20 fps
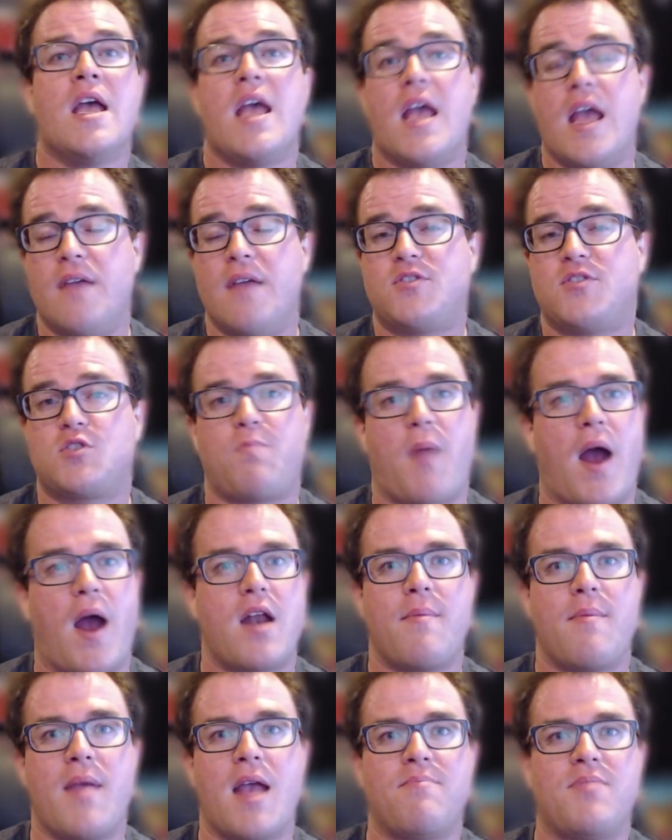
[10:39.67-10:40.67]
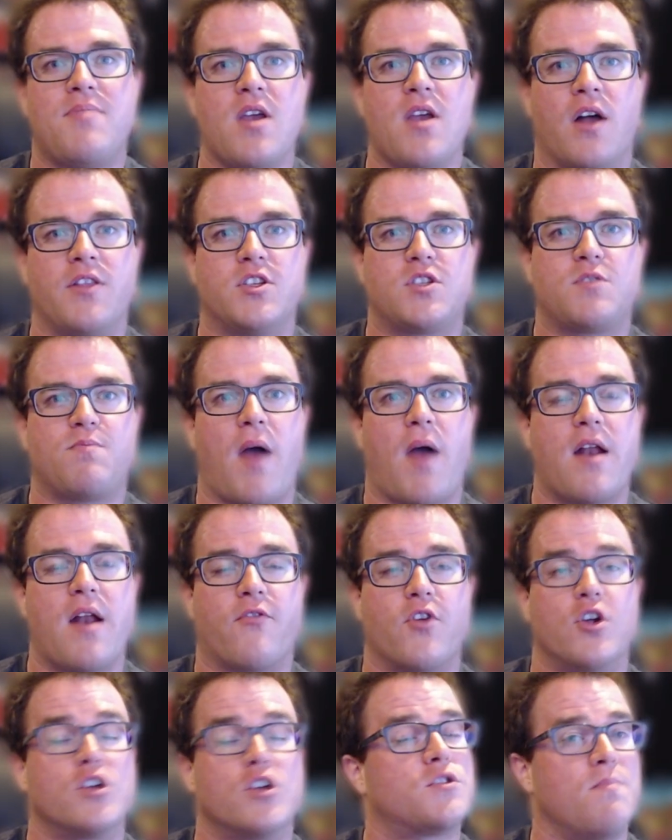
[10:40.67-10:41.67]
if Spider-Man Beyond the
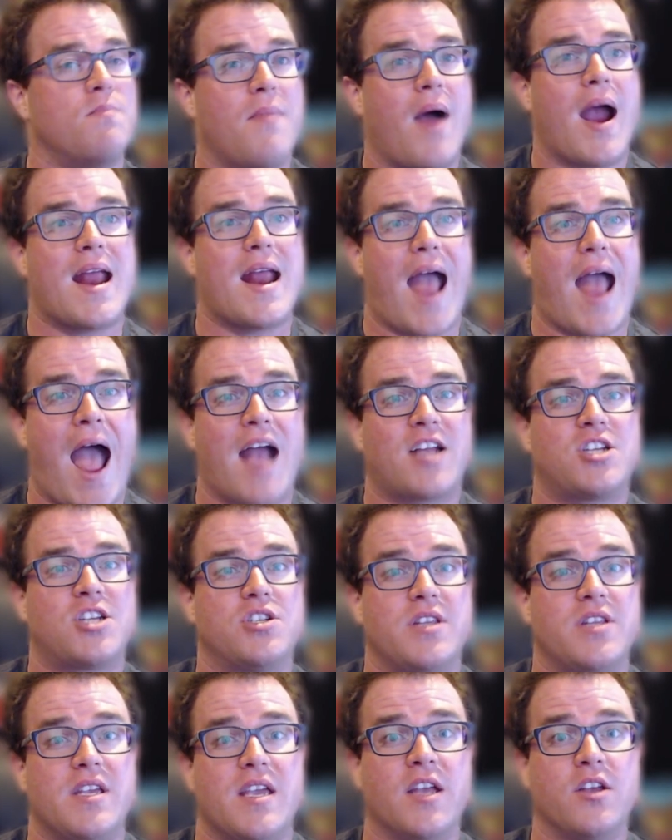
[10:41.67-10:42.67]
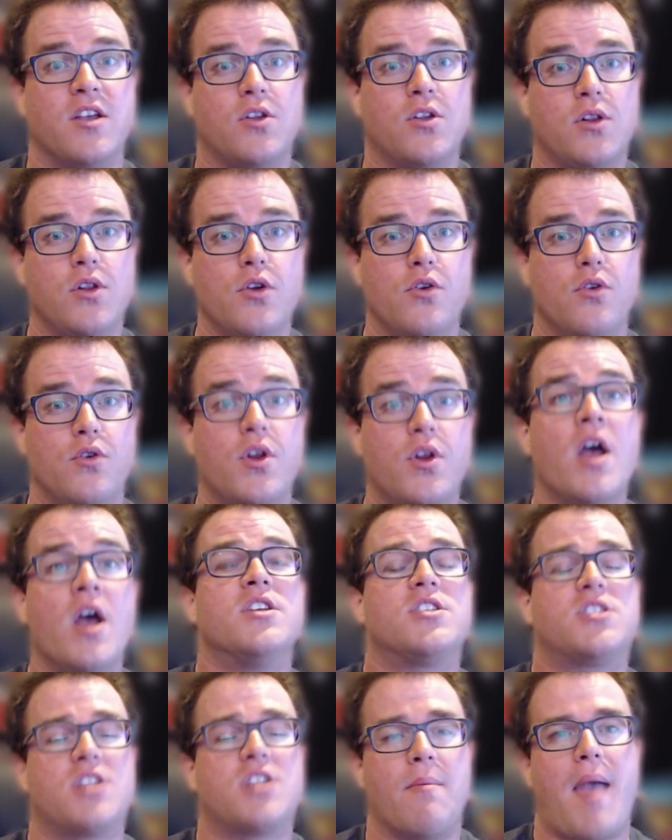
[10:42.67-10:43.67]
Spider-Verse might actually include
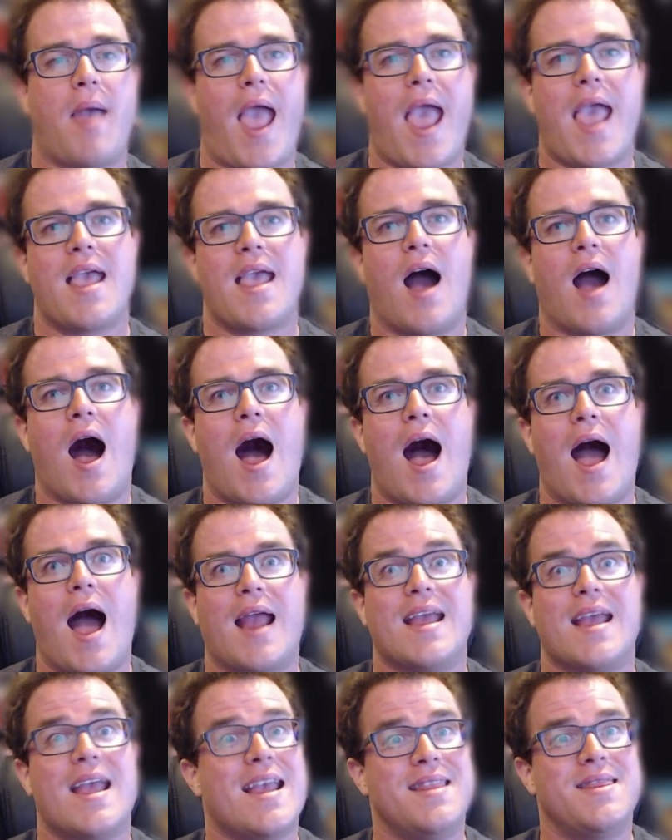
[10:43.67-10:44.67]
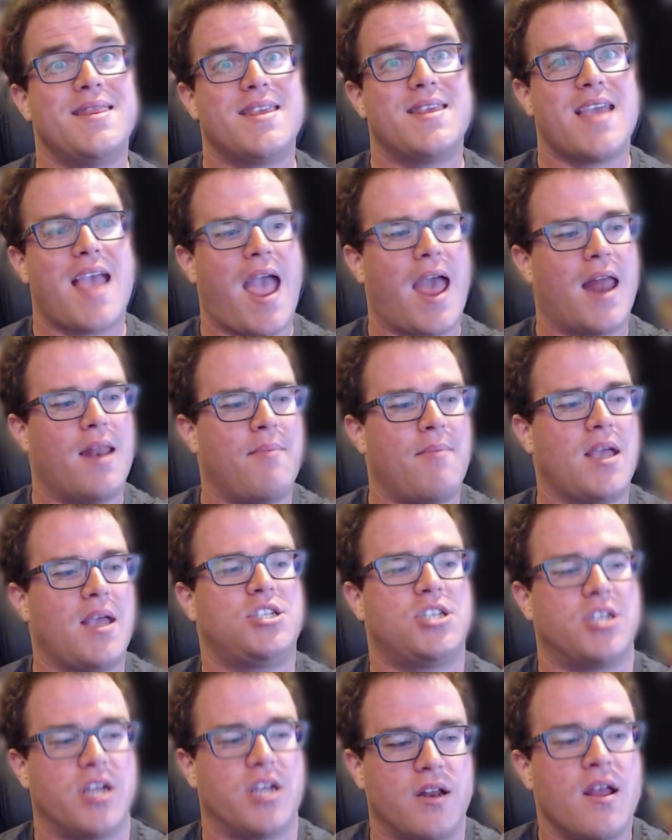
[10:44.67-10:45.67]
some AI in the
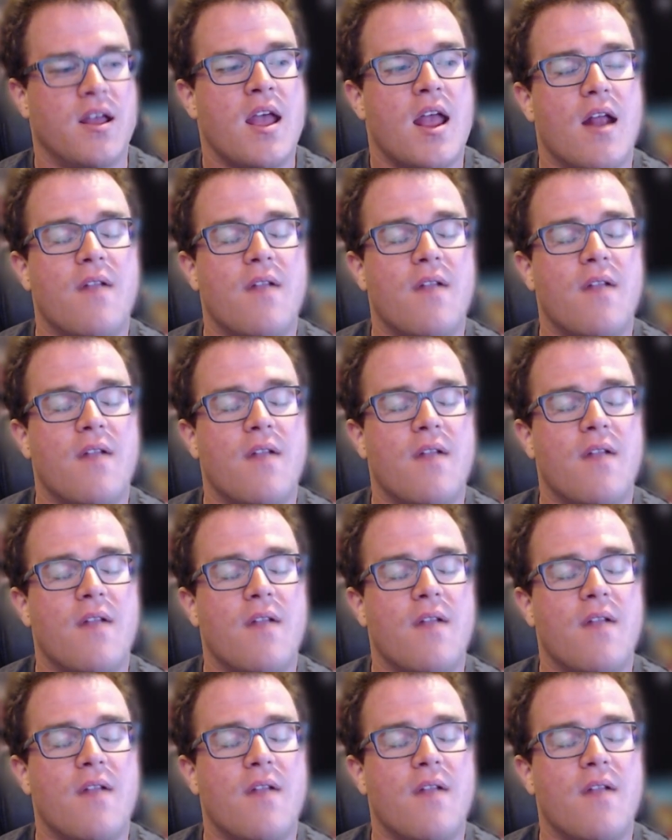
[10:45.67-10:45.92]
animation.